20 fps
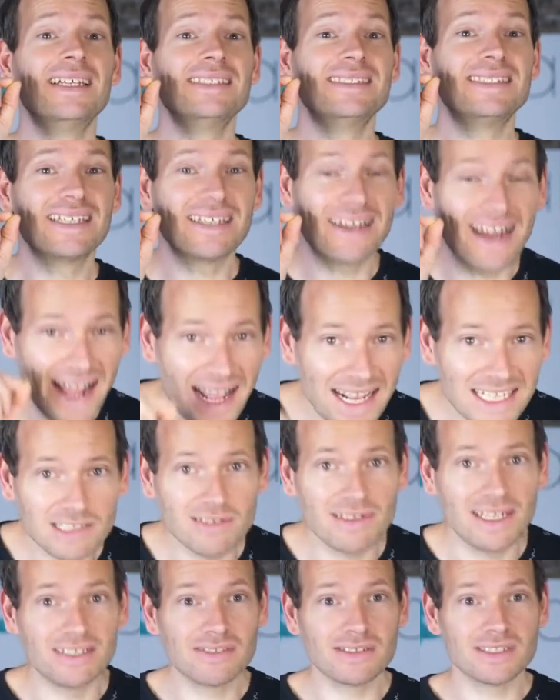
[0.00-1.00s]
that they're
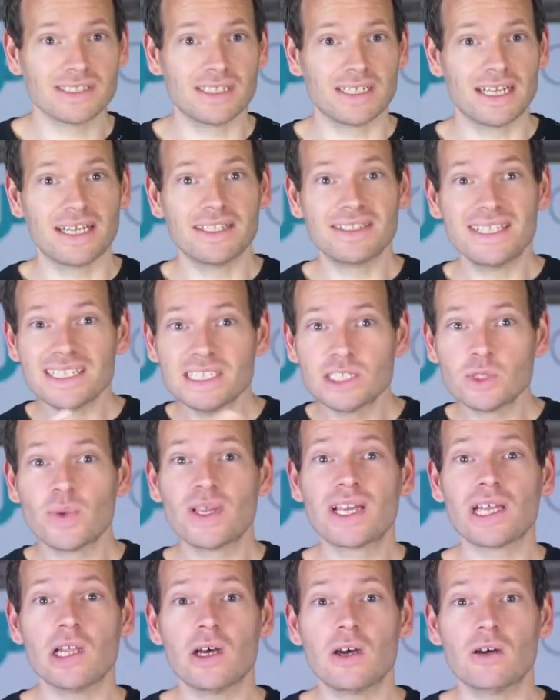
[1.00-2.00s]
actually interested. And this
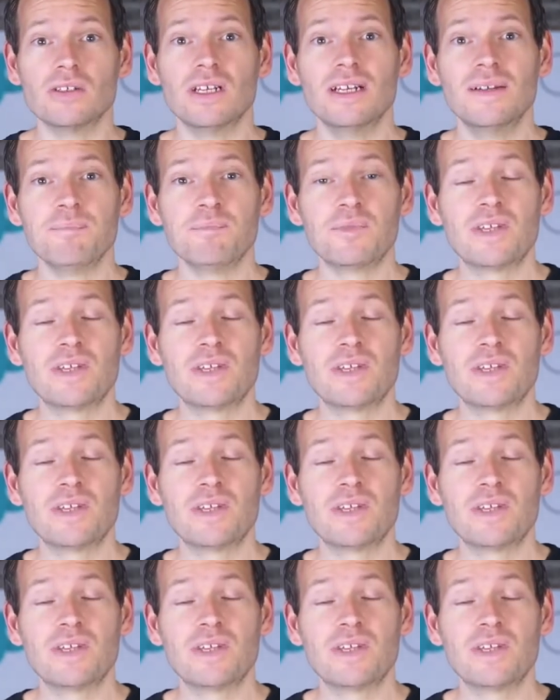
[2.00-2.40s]
tweak alone